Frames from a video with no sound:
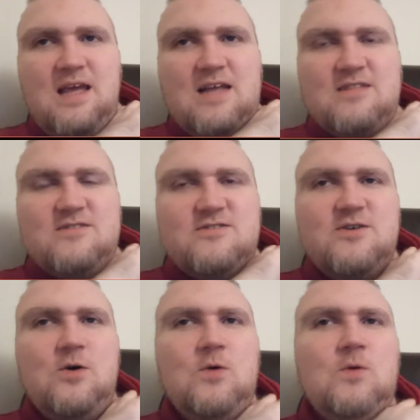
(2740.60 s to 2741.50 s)
and
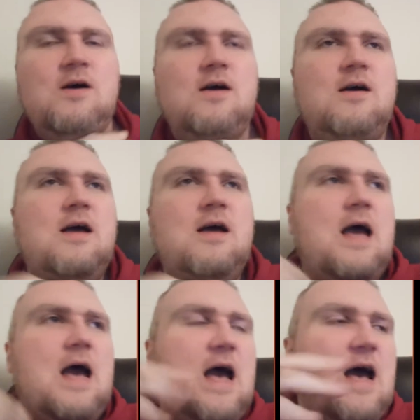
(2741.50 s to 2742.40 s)
so
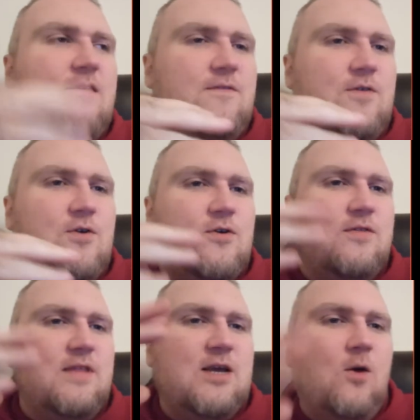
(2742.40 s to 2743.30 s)
after
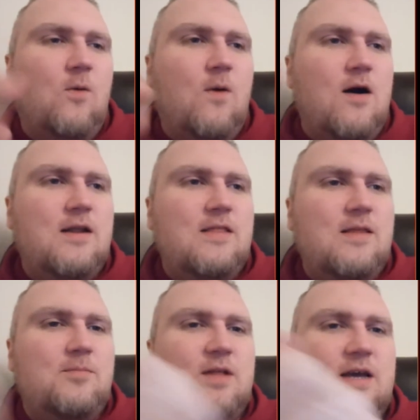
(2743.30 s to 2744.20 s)
they go on and they
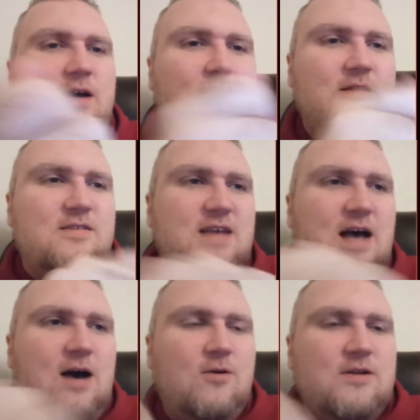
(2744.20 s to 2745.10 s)
play all this
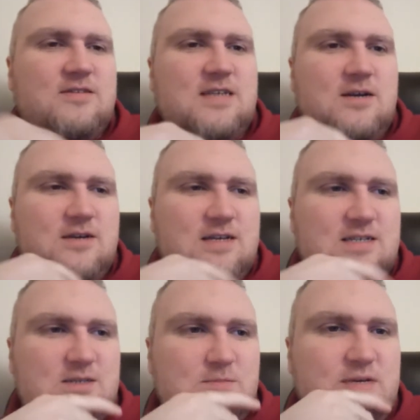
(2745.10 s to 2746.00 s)
out and sarah
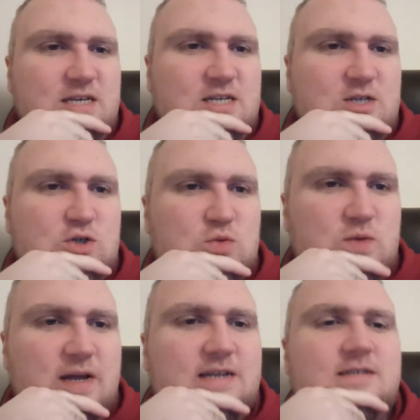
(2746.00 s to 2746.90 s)
is to beat
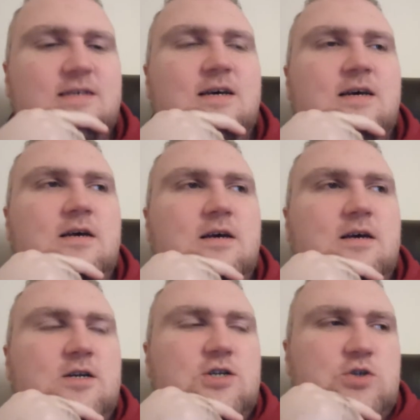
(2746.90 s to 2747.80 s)
trent
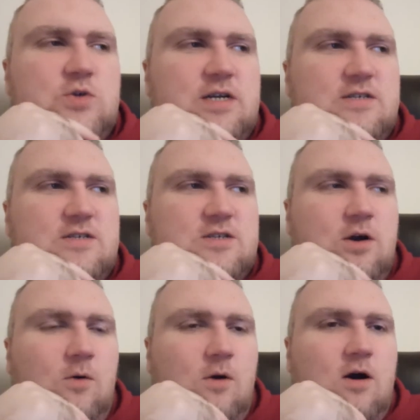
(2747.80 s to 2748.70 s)
Trent is to
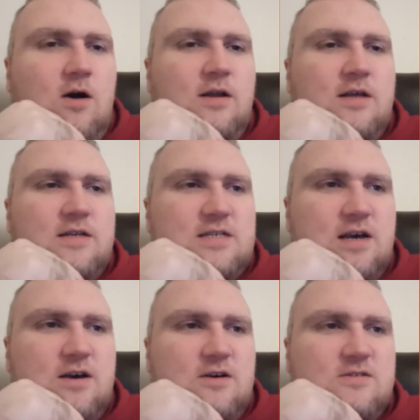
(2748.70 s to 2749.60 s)
go on and
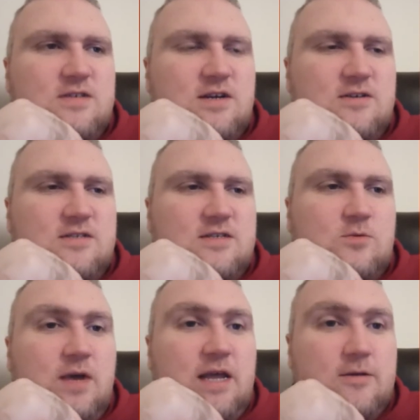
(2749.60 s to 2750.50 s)
tell Sarah, it's like,
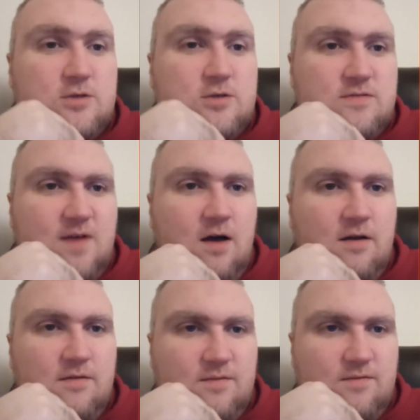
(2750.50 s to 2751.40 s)
well, hey, you should have
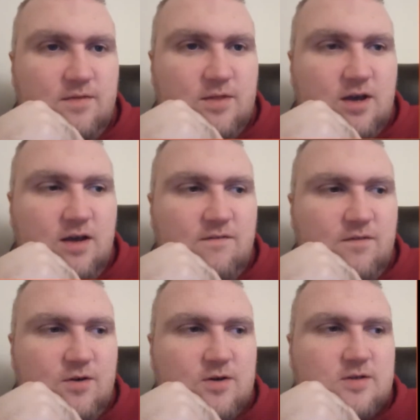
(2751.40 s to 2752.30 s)
gone the, for the gun
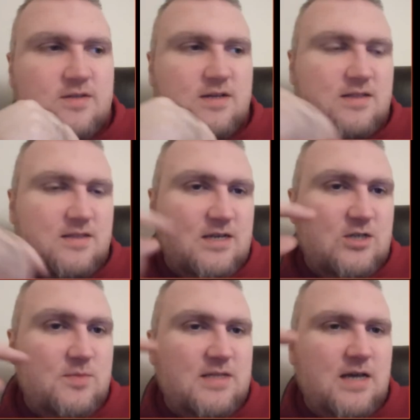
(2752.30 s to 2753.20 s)
first. Like, that
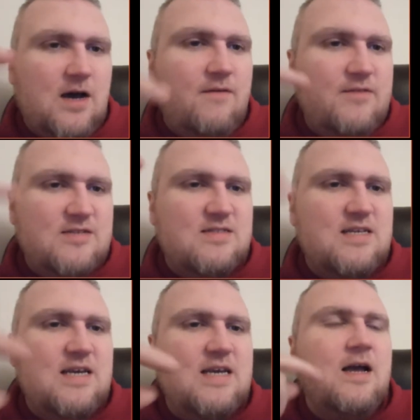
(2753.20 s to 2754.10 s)
should be the obvious
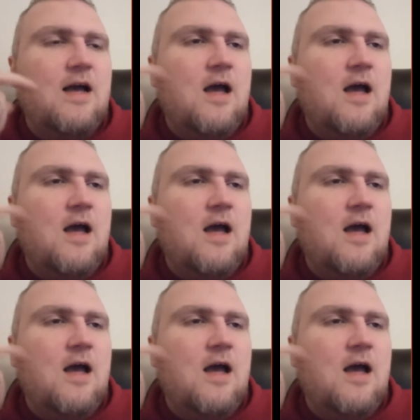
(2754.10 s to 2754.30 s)
thing.